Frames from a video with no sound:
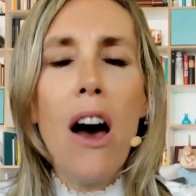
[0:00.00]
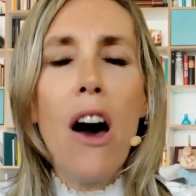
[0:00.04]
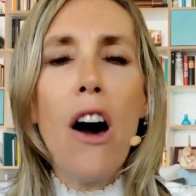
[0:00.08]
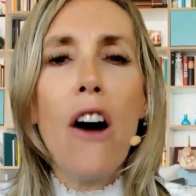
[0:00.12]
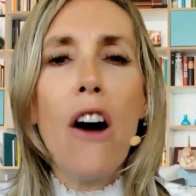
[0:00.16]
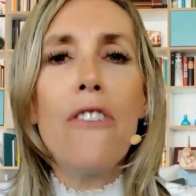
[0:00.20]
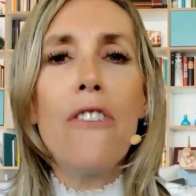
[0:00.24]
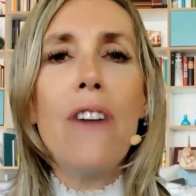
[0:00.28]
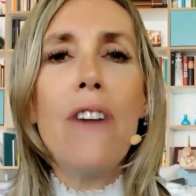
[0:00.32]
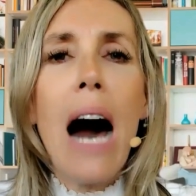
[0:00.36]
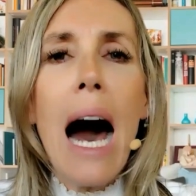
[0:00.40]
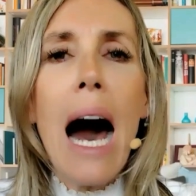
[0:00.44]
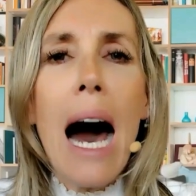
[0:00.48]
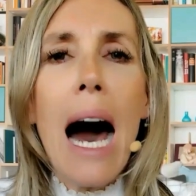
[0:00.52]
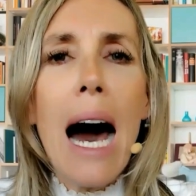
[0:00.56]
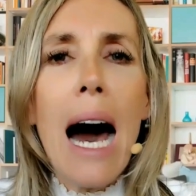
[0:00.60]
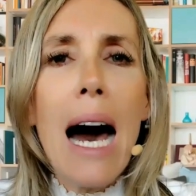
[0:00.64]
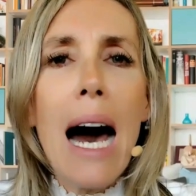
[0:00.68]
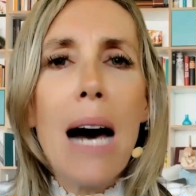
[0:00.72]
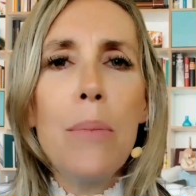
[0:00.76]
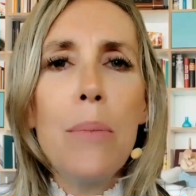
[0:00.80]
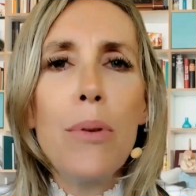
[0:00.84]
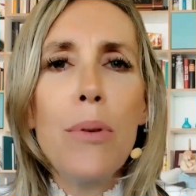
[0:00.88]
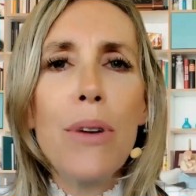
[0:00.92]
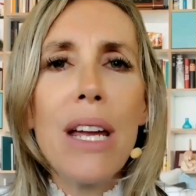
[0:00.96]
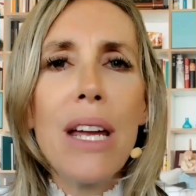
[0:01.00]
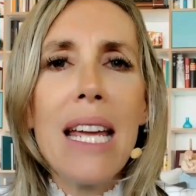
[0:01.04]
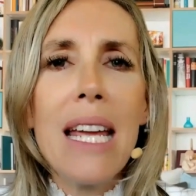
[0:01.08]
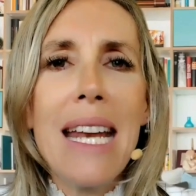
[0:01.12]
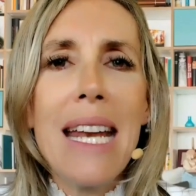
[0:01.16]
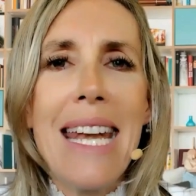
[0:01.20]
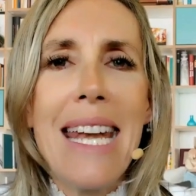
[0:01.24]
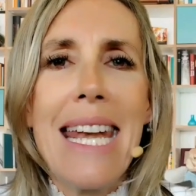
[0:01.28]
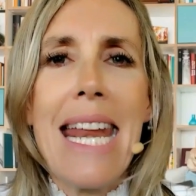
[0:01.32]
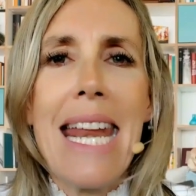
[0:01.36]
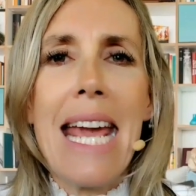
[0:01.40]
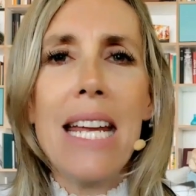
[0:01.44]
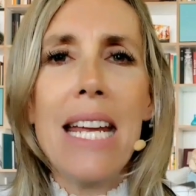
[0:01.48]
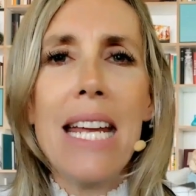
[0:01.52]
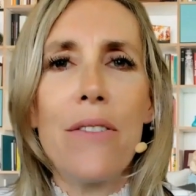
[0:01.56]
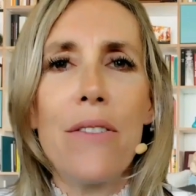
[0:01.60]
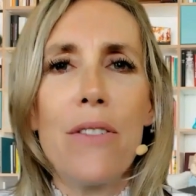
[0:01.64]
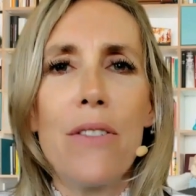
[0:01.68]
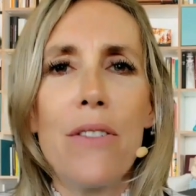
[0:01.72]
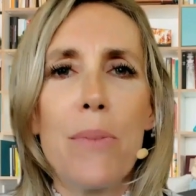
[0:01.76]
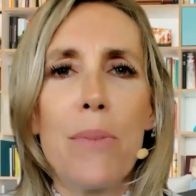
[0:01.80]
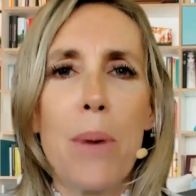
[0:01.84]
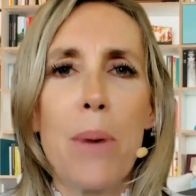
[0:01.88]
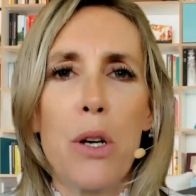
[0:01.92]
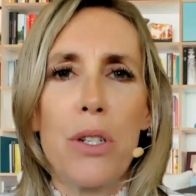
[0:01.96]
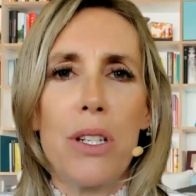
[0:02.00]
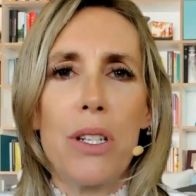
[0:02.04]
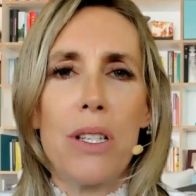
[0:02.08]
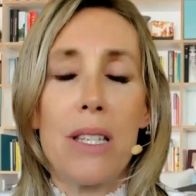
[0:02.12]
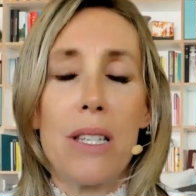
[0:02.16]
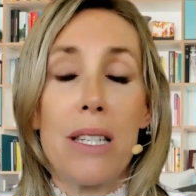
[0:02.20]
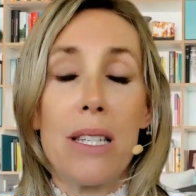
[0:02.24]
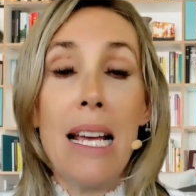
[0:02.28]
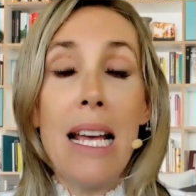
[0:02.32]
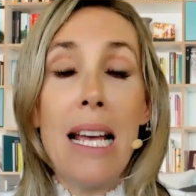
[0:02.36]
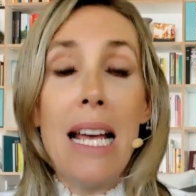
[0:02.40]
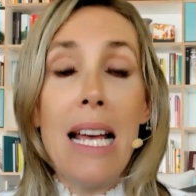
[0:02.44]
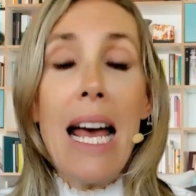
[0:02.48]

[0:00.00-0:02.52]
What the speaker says: of harboring negative emotions